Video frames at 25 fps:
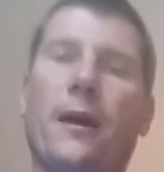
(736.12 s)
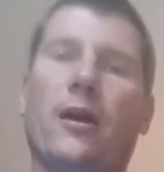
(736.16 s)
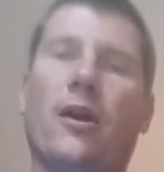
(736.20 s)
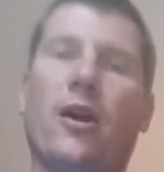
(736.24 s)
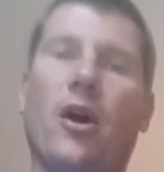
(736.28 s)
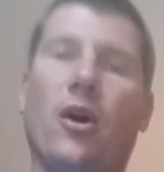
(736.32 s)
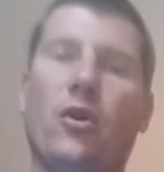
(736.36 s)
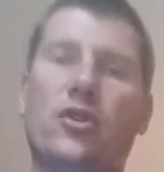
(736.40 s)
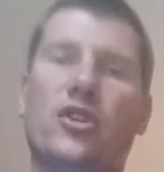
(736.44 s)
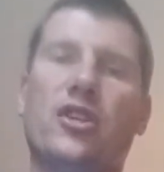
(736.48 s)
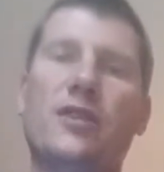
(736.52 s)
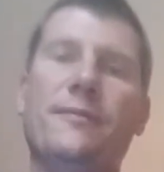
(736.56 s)

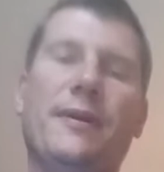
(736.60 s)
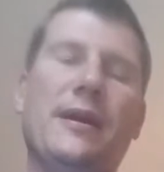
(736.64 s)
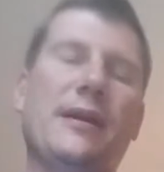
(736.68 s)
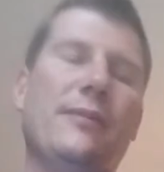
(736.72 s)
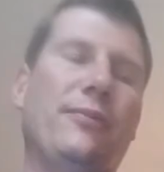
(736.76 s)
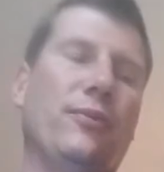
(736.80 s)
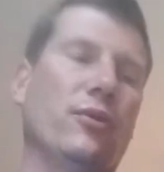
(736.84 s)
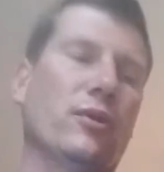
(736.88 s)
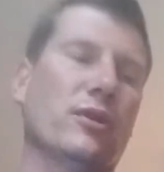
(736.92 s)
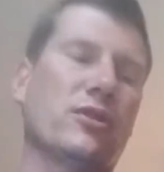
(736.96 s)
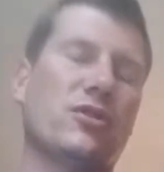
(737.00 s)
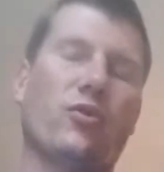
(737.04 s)
coaching
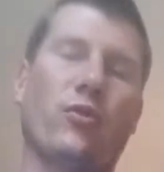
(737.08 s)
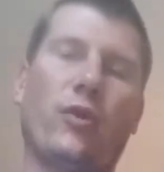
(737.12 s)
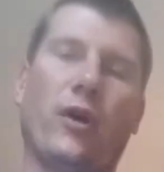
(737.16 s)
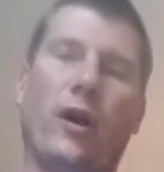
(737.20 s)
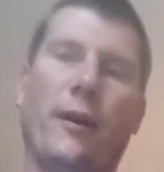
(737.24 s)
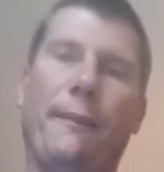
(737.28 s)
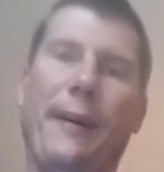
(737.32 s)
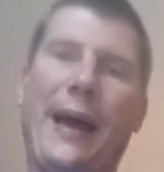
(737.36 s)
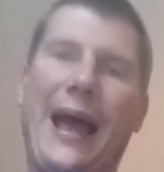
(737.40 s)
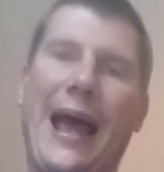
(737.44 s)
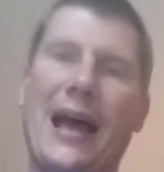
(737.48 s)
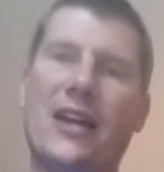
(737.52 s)
people is where
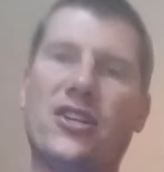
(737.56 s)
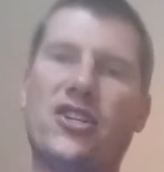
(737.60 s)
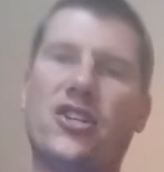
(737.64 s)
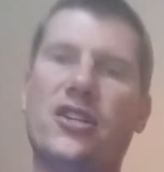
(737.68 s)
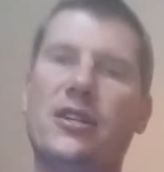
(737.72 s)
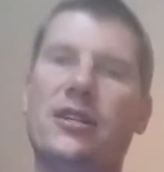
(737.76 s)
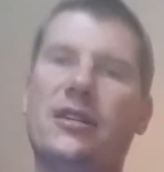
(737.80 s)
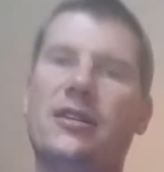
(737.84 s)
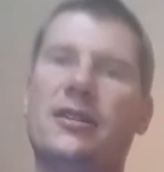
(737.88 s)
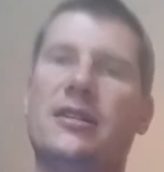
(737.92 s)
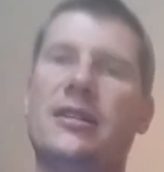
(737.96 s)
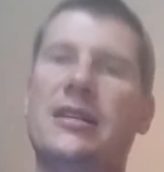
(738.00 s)
a
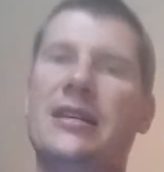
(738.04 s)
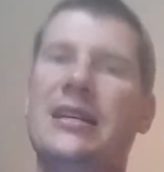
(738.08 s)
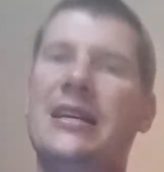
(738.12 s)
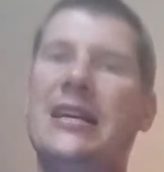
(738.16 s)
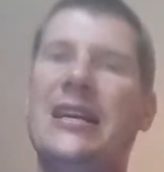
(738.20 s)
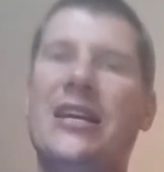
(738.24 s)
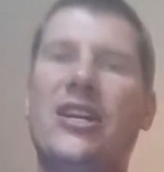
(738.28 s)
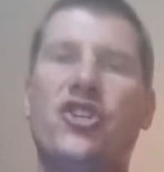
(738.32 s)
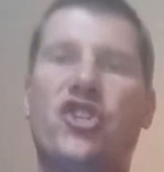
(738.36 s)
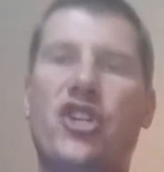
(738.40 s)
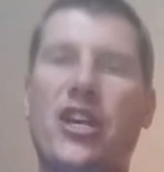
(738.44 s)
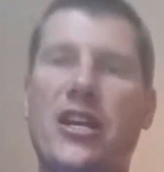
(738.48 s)
passion is,
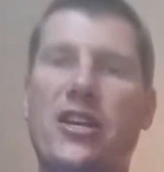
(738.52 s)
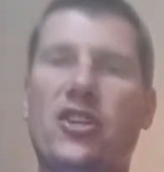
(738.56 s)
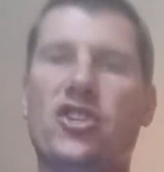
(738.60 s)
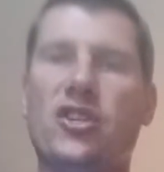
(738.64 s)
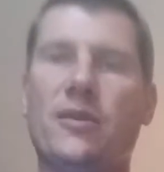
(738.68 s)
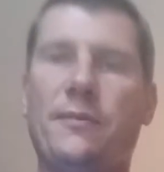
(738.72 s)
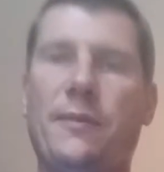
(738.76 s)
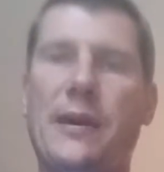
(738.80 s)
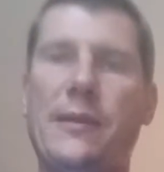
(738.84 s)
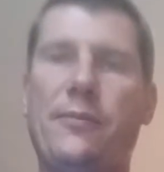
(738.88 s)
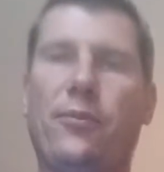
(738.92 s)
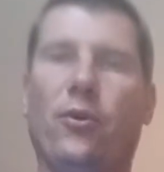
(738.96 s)

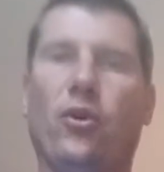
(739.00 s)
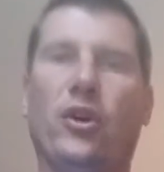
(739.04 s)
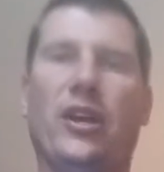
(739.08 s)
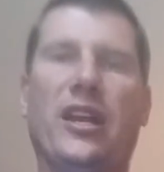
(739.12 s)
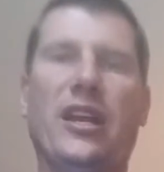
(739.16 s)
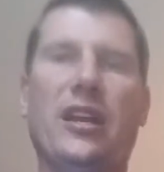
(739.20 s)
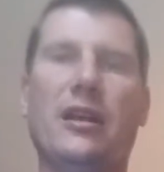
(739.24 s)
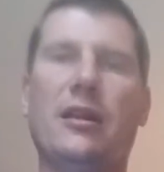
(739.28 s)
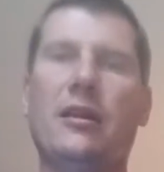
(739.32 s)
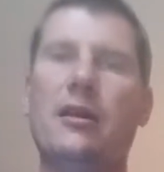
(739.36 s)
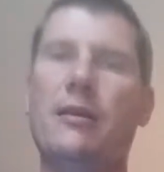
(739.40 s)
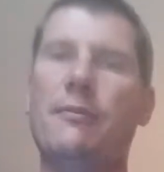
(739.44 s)
changing people,
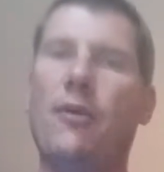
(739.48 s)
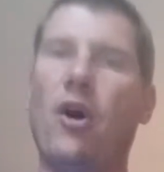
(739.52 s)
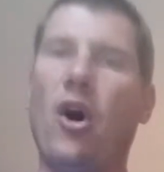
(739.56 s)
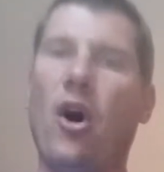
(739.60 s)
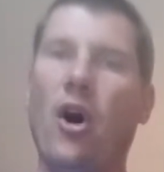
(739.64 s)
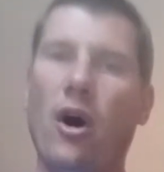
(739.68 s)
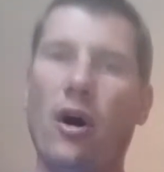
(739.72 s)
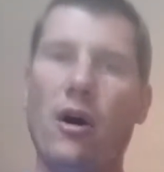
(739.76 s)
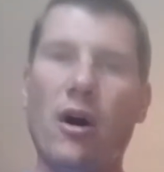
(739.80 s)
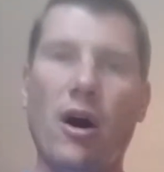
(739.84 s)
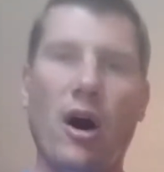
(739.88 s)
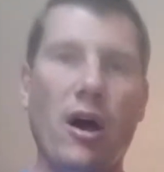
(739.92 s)
getting them
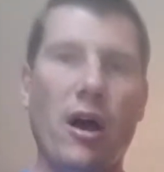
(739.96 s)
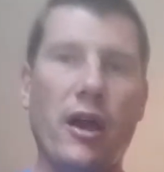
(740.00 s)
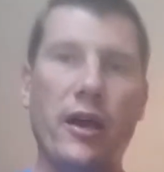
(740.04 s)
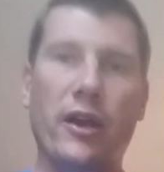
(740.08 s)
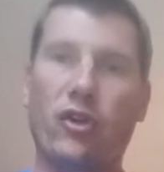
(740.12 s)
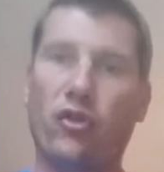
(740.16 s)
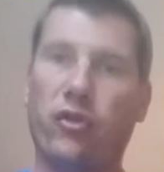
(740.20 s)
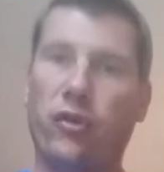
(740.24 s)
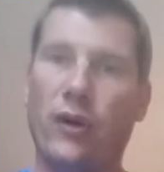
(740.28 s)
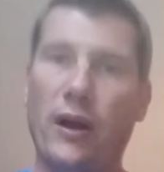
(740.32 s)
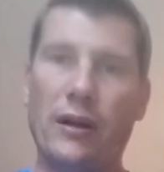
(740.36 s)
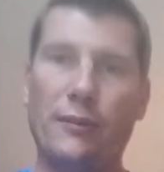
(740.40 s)

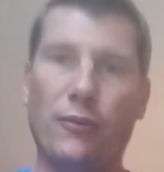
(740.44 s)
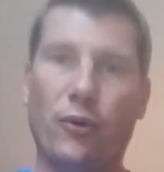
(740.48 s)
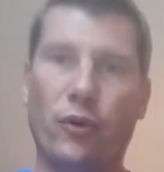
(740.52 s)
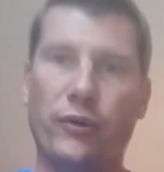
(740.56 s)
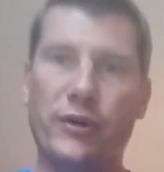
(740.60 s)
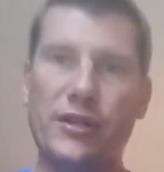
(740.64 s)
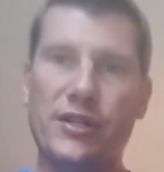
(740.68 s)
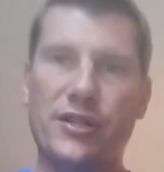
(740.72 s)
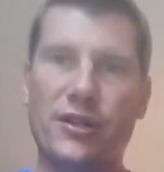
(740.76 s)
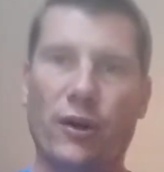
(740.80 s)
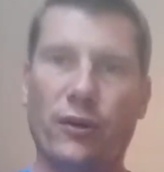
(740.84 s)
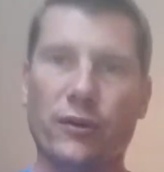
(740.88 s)
incredible
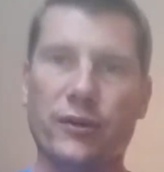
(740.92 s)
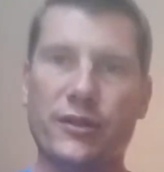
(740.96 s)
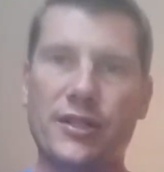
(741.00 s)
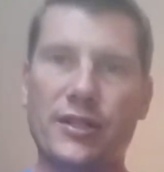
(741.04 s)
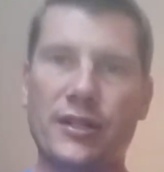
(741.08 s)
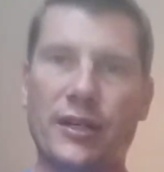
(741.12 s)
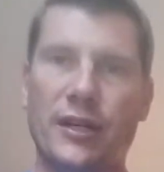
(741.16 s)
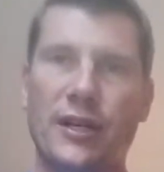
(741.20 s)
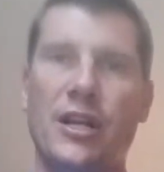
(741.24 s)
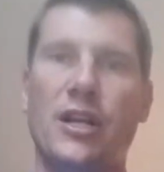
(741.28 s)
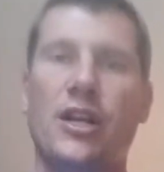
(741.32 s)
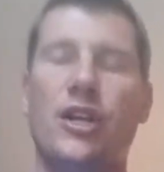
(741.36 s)

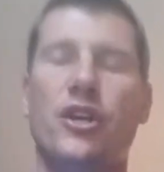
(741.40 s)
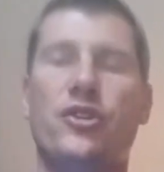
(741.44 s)
results.